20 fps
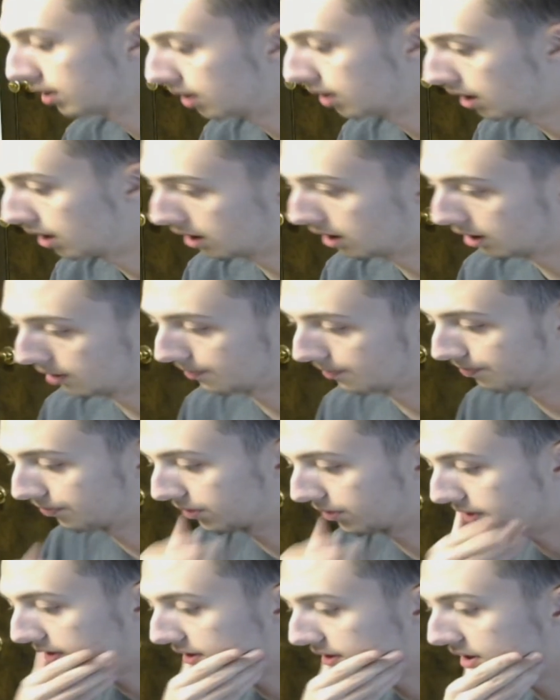
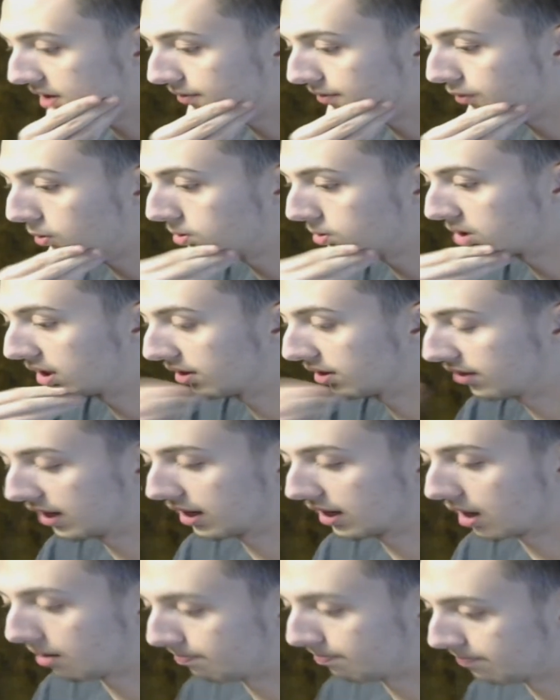the unfortunate
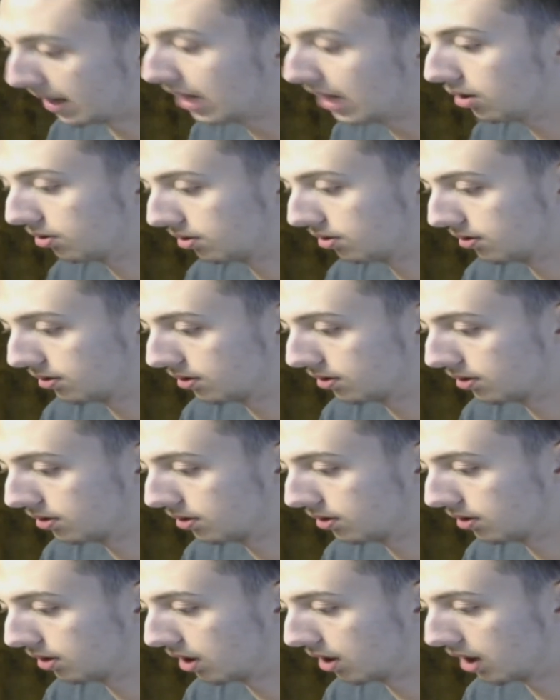thing about
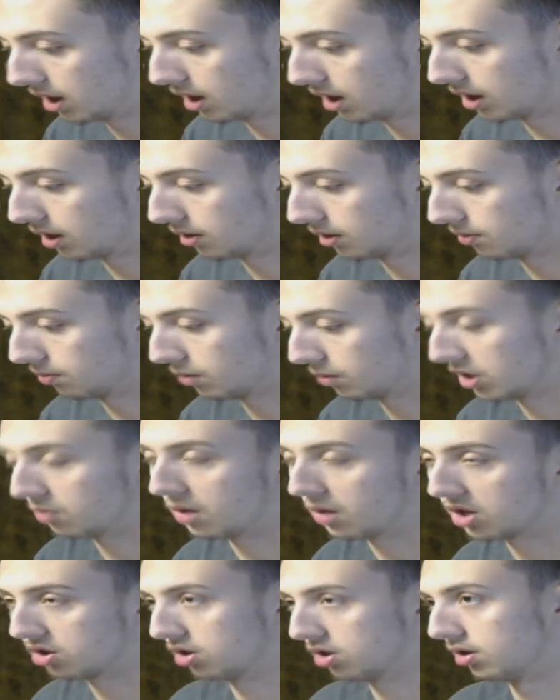when you
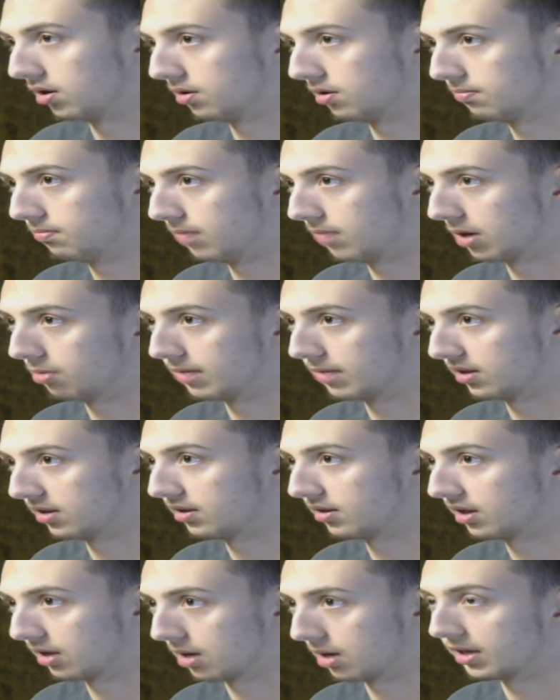watch the My
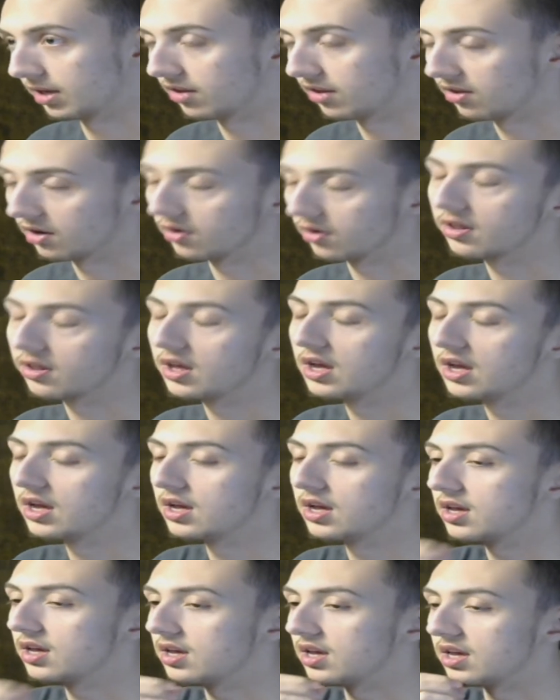Romantic Teen comedy series
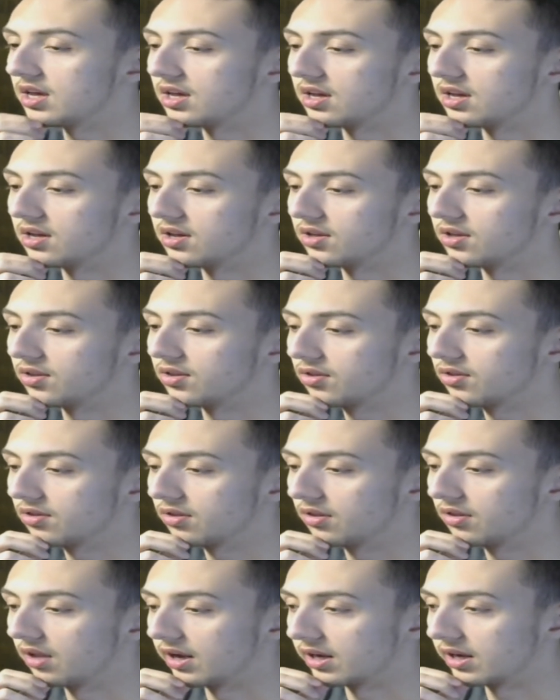is
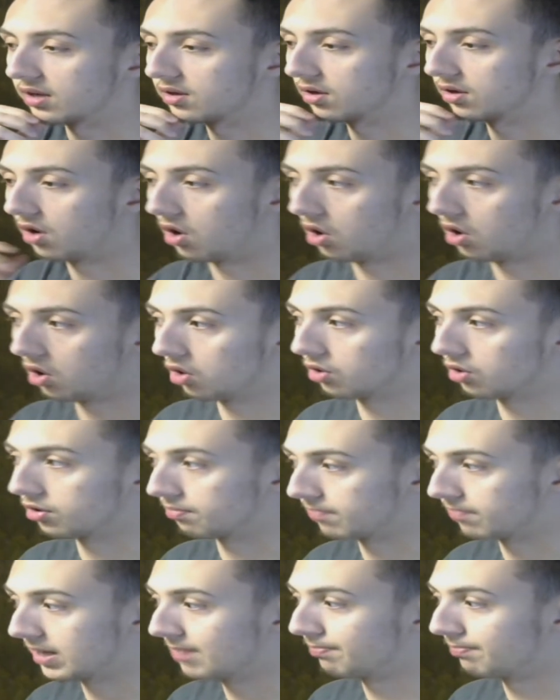like all the
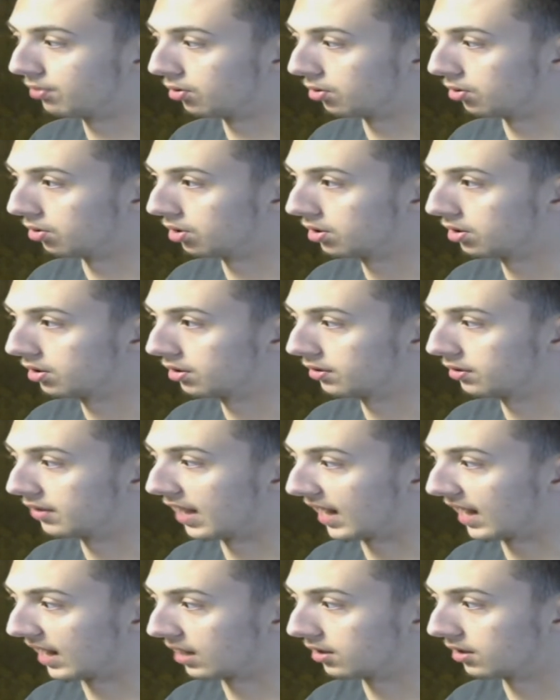people
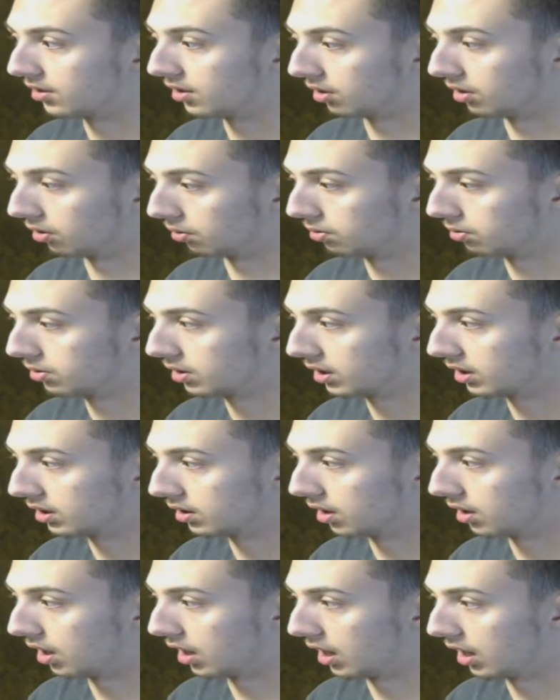that
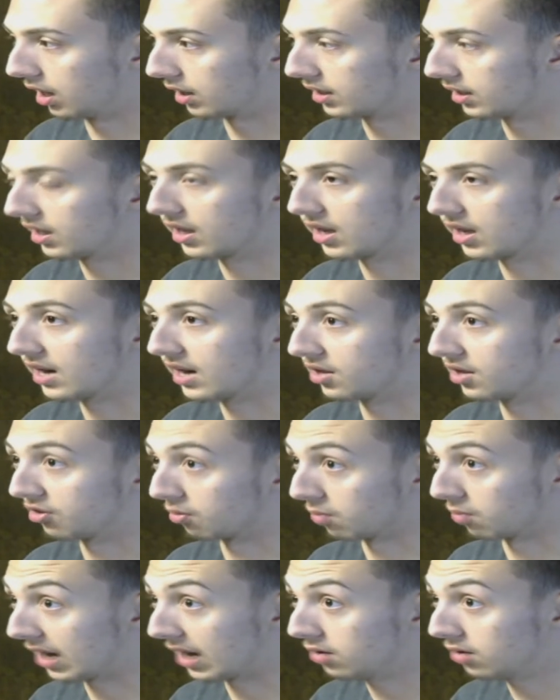Hikigai is
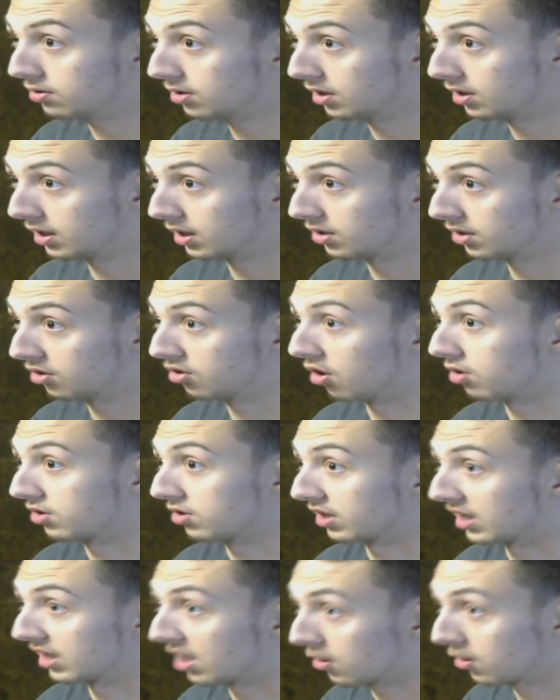around start
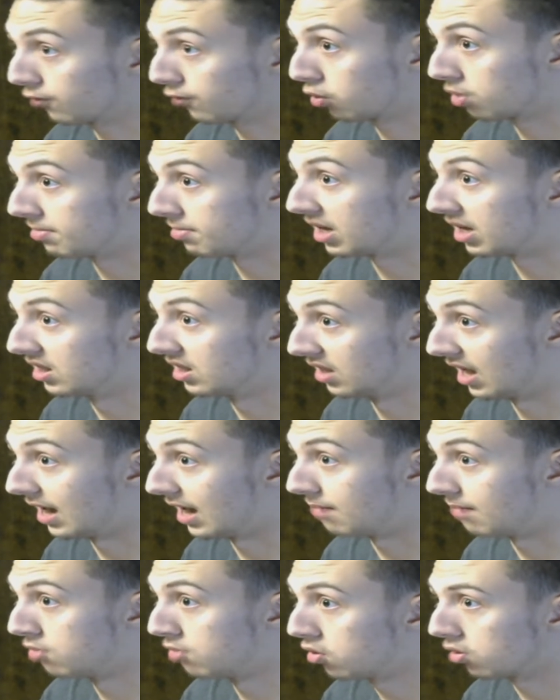to care for him a
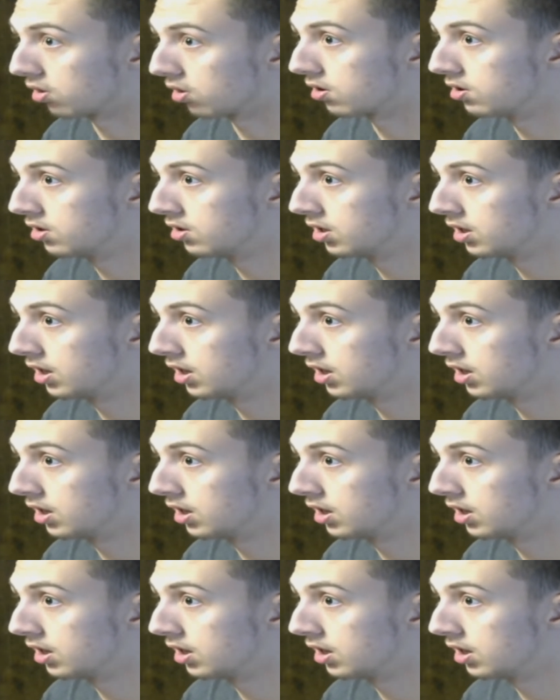lot more.